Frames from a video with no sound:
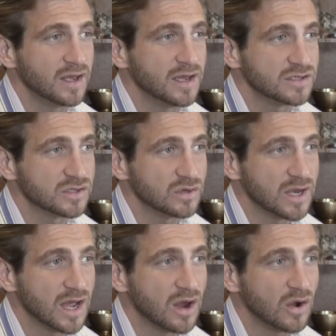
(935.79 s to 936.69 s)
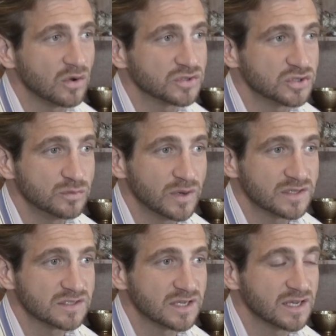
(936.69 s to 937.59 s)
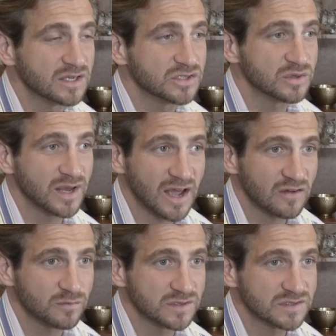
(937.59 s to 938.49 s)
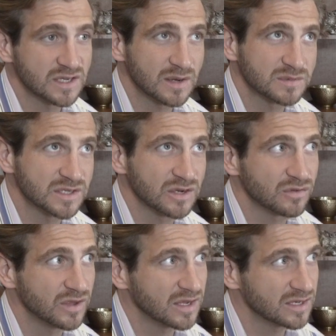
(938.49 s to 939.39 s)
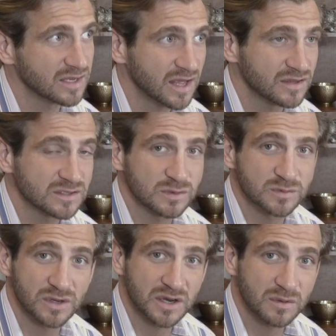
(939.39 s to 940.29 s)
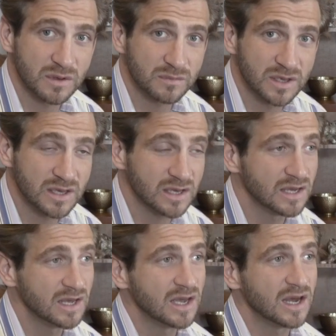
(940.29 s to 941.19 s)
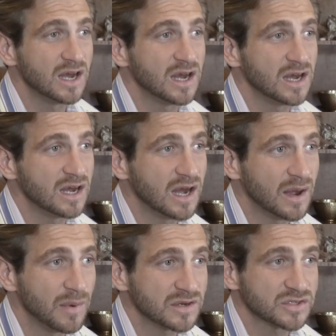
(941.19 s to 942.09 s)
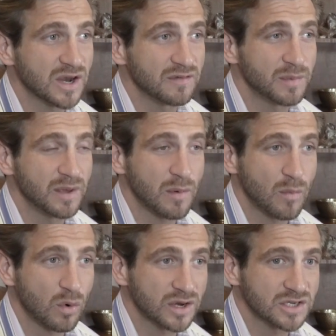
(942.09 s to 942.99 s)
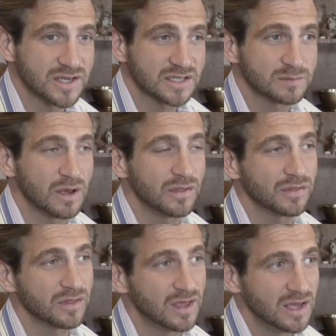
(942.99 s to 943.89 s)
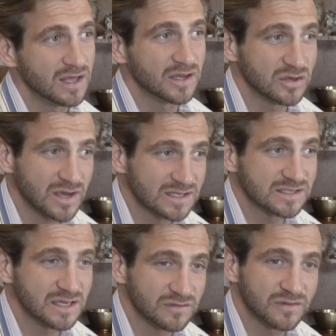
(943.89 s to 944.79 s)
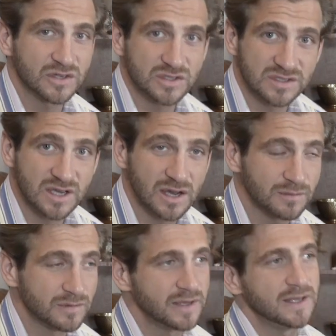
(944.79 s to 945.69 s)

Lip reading: And so now 2 months in, 2.5 months in, I'm sitting here thinking, dang, this is supposed to be on Airbnb. I'm about to start having to pay my mortgage next month. Like, you guys need to finish this up.